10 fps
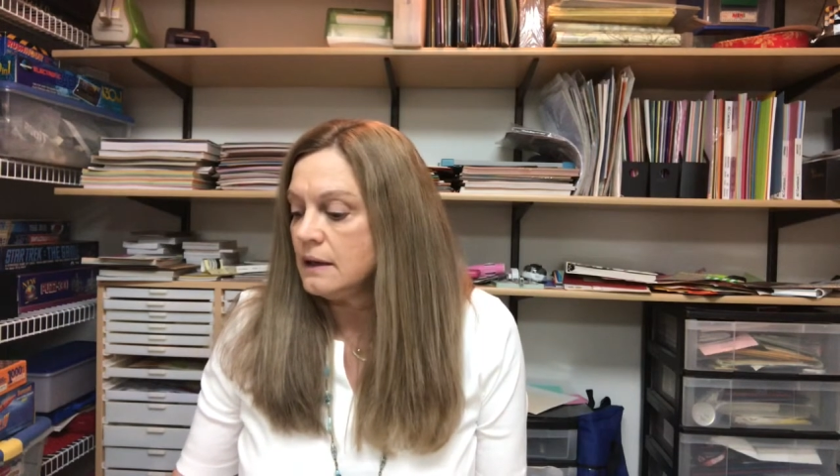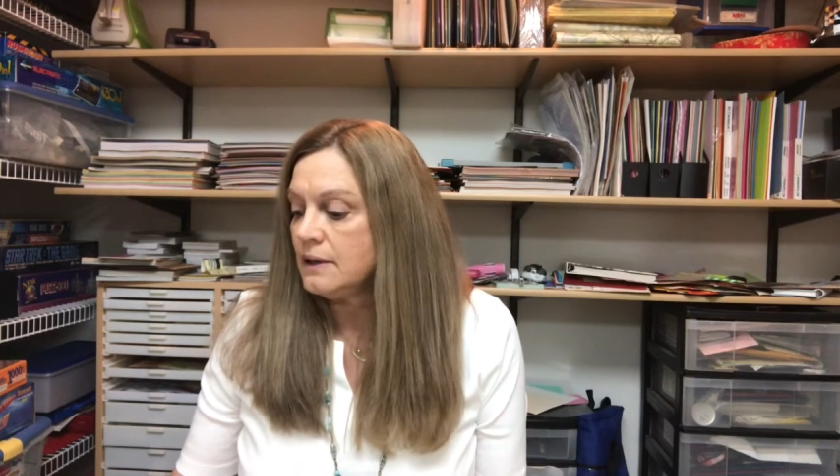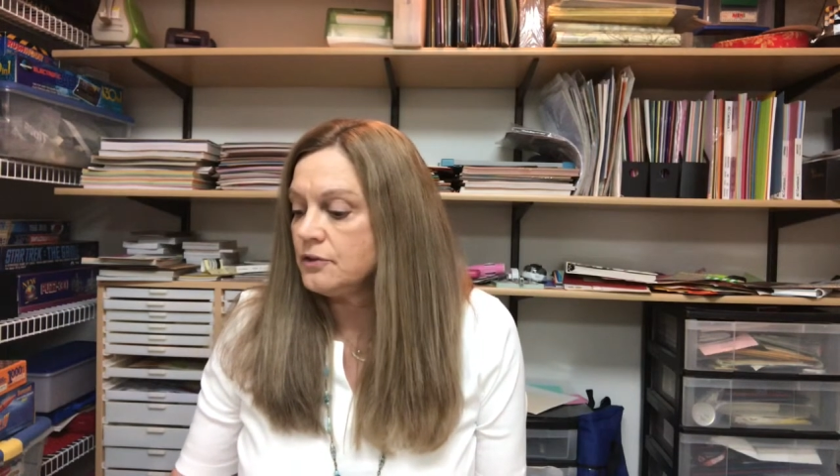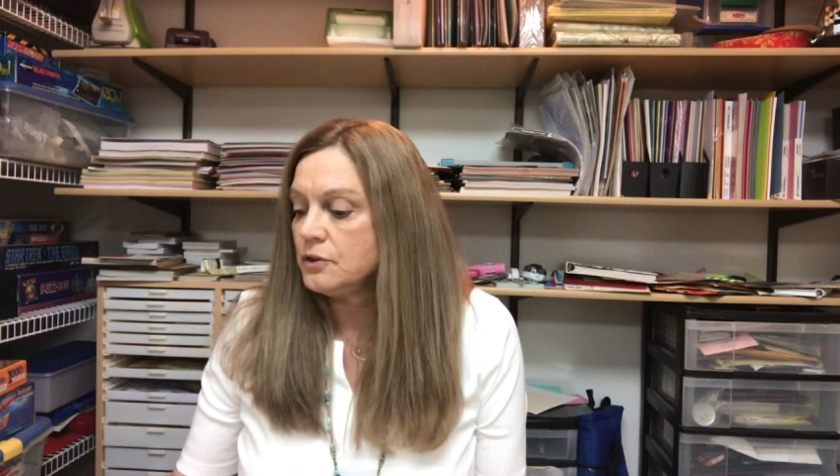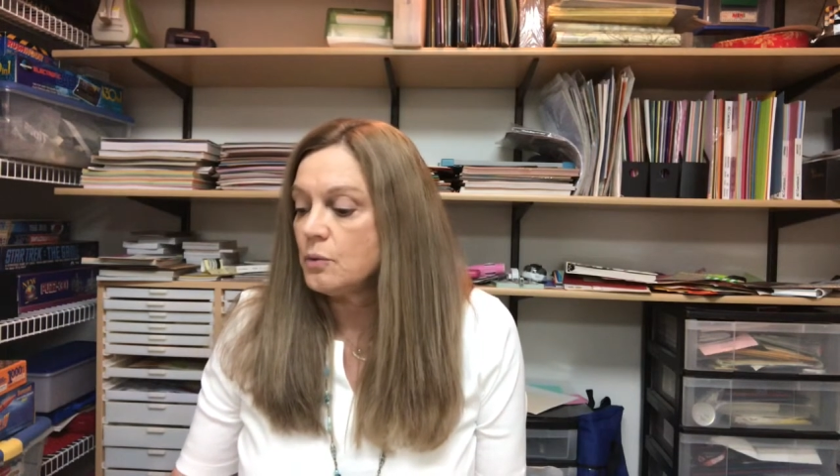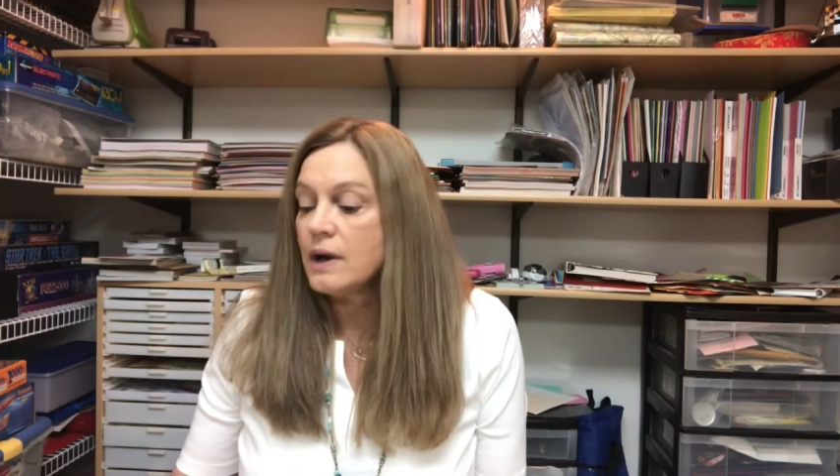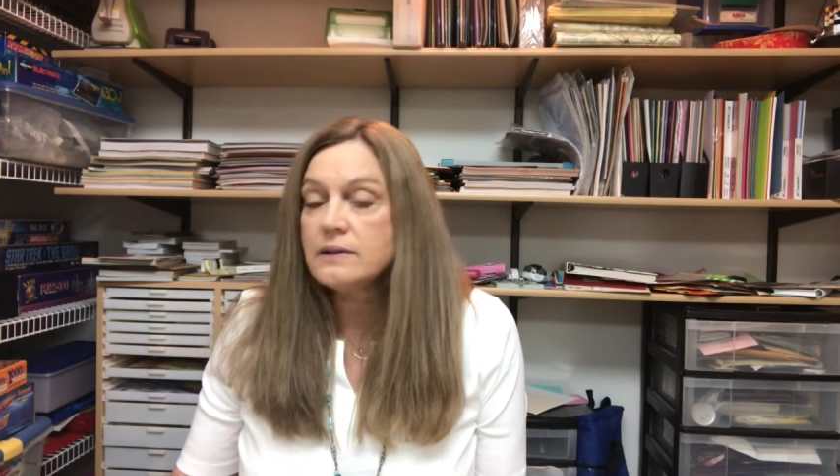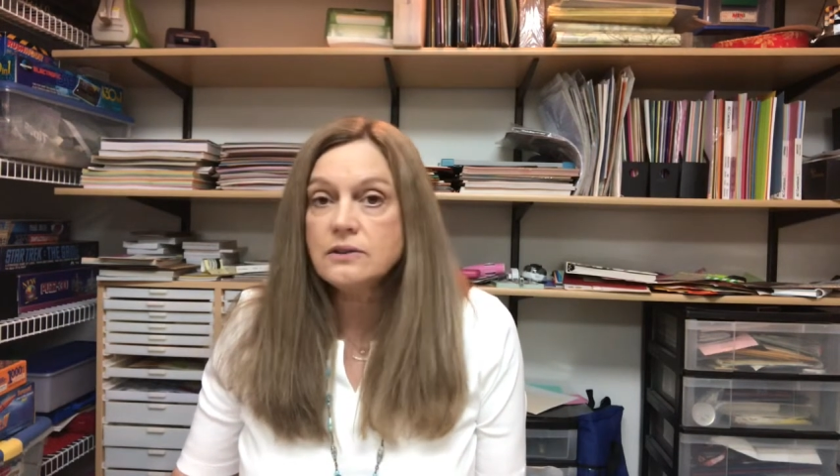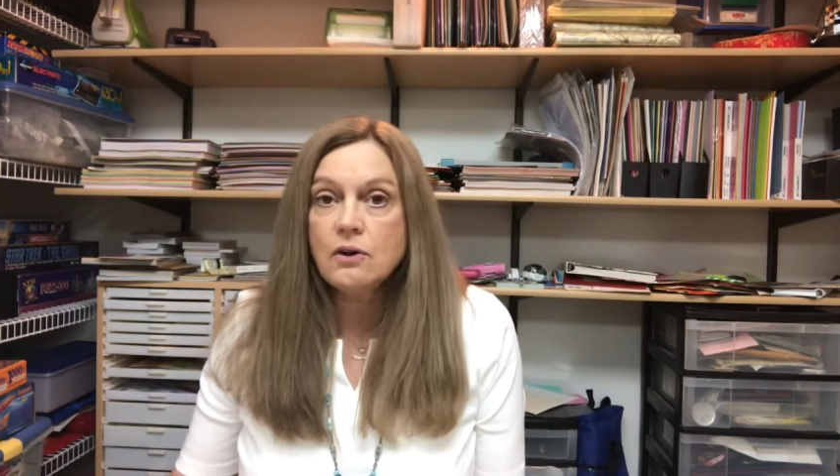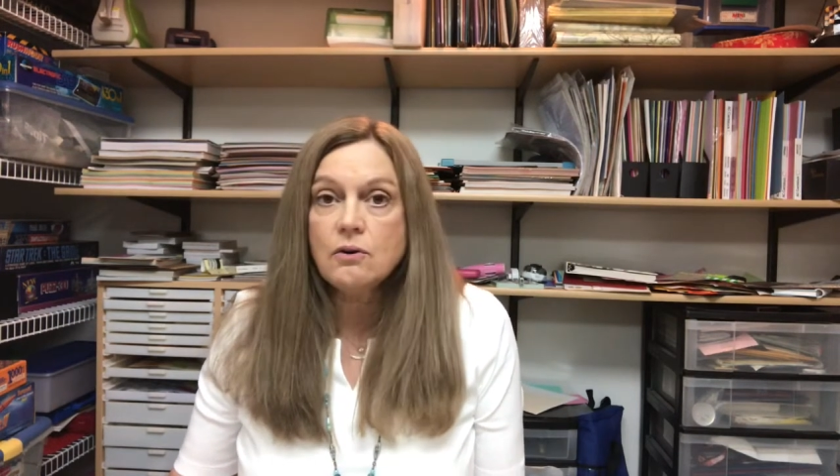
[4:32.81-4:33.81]
If you
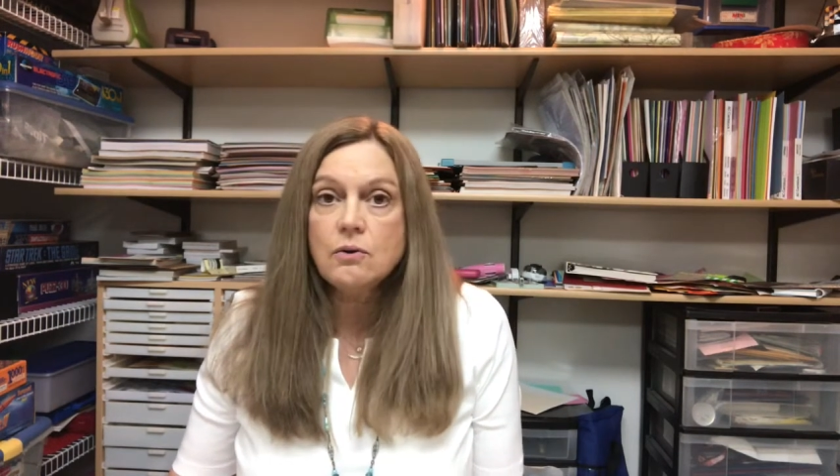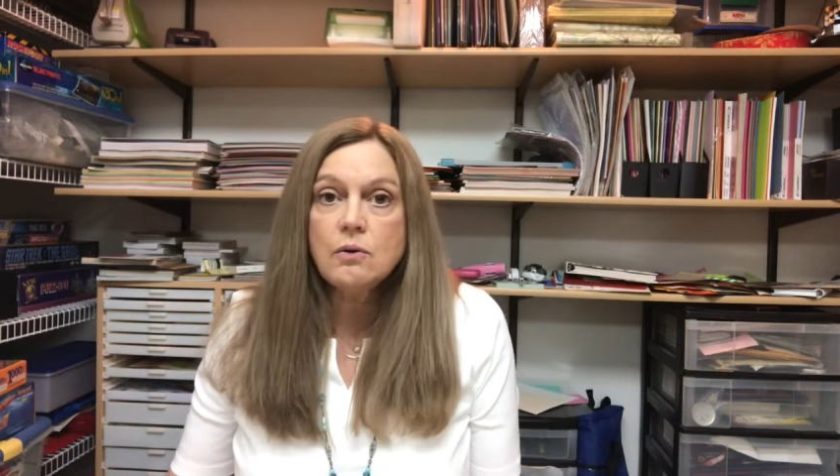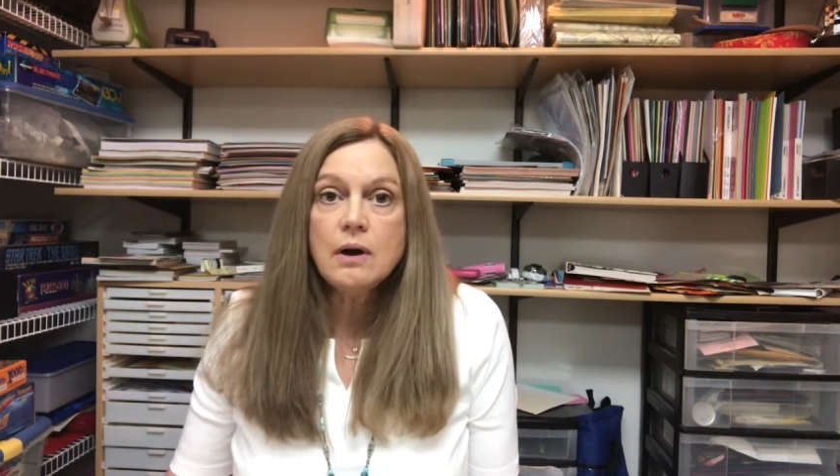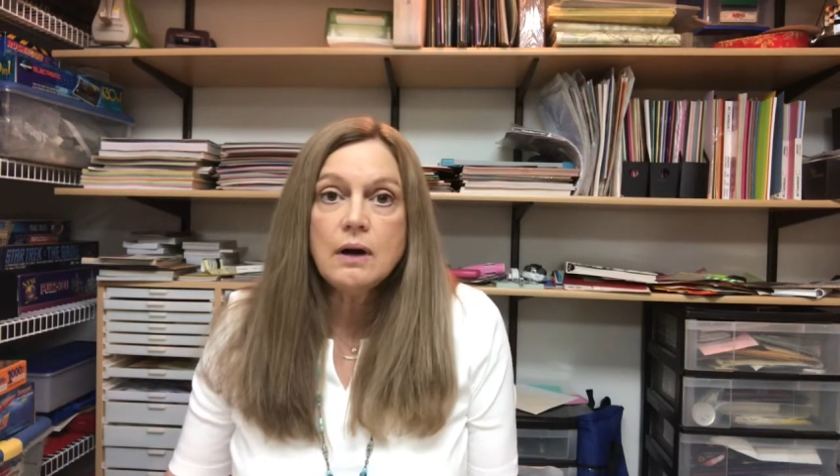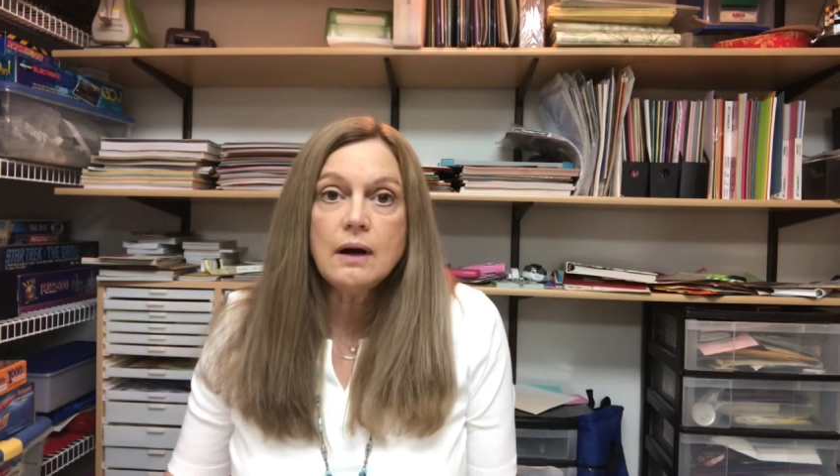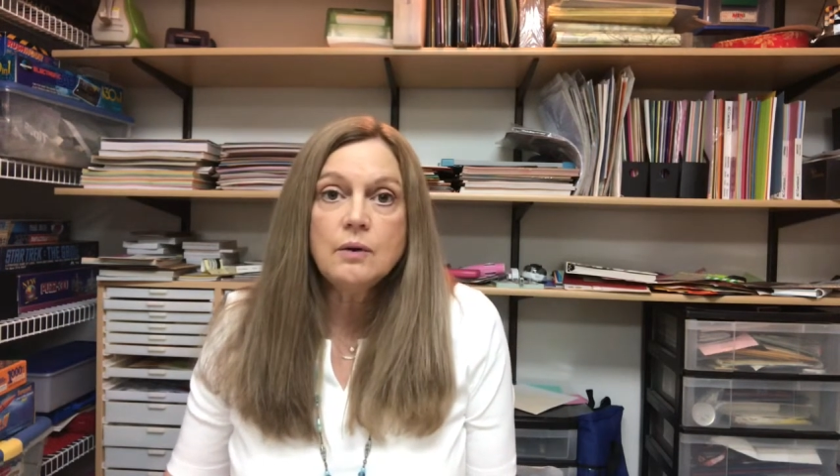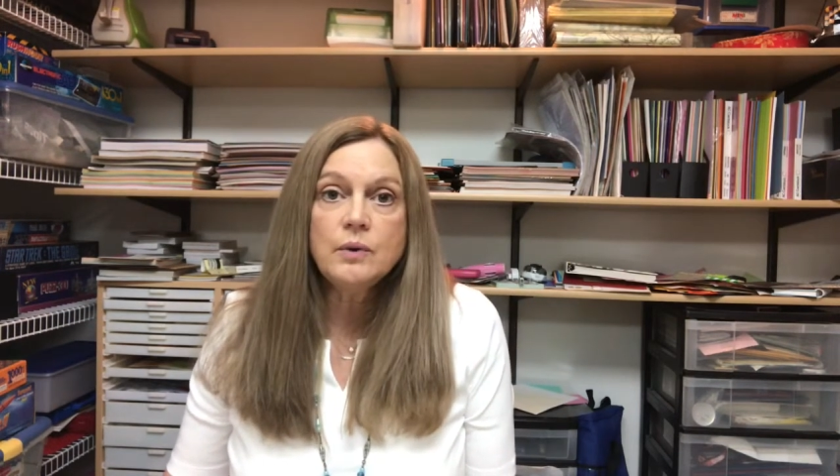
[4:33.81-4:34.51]
want to know uh,